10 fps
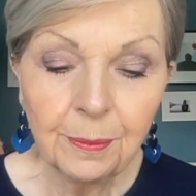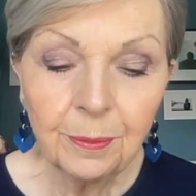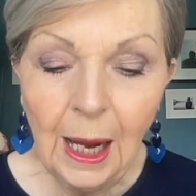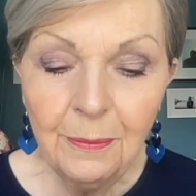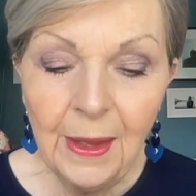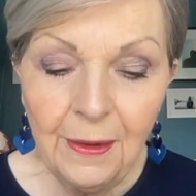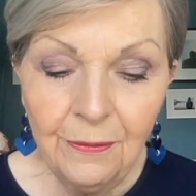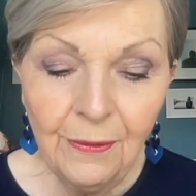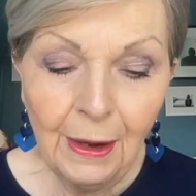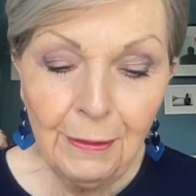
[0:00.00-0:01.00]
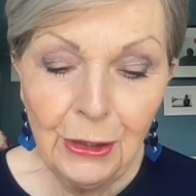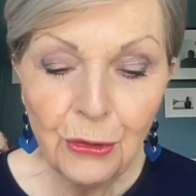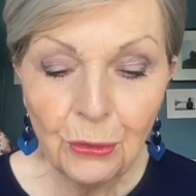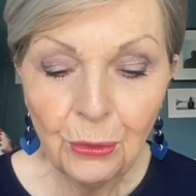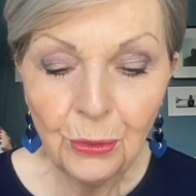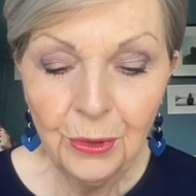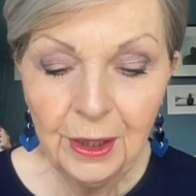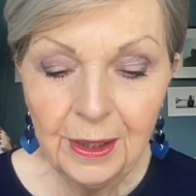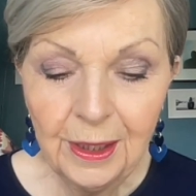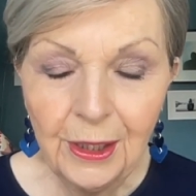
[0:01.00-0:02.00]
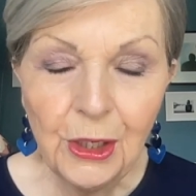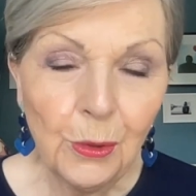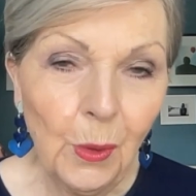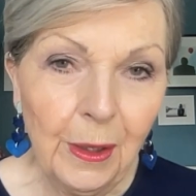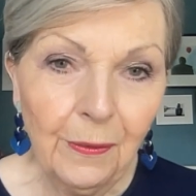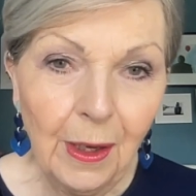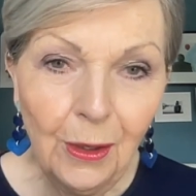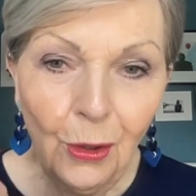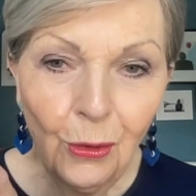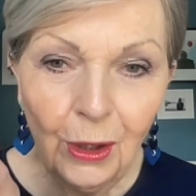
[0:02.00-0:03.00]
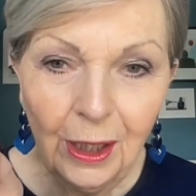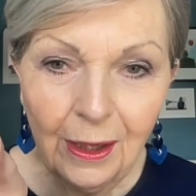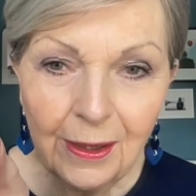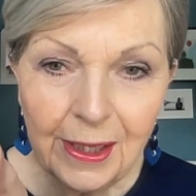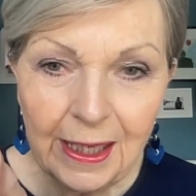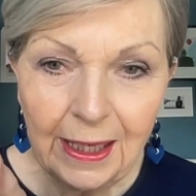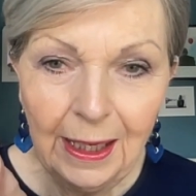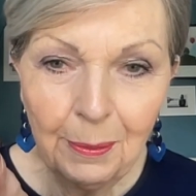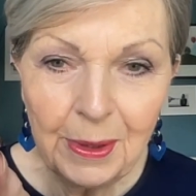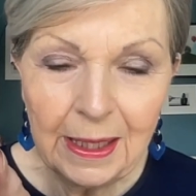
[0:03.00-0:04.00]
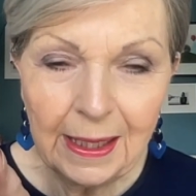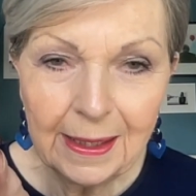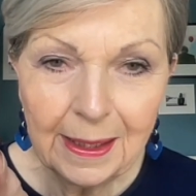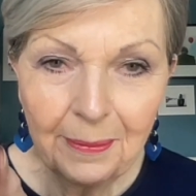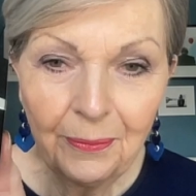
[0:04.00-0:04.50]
I'm then very drawn to one of our longer lasting lipsticks.